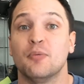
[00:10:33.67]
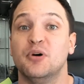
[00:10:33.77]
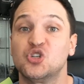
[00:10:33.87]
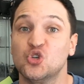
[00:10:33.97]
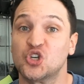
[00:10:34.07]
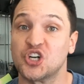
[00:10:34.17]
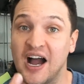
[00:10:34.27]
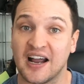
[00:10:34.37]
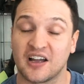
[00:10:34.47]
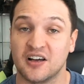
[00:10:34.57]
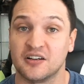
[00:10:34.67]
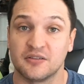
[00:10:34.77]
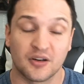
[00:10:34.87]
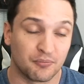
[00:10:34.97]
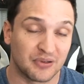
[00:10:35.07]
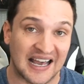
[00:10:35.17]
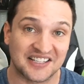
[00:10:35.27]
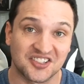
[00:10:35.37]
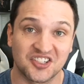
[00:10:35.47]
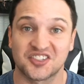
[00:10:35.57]
but you shotgun
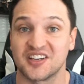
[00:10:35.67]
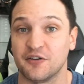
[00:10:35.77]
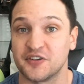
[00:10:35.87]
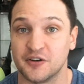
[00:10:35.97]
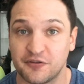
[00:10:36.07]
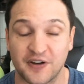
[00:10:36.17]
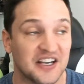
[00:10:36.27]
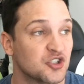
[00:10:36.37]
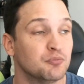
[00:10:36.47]
blasted yourself in the face.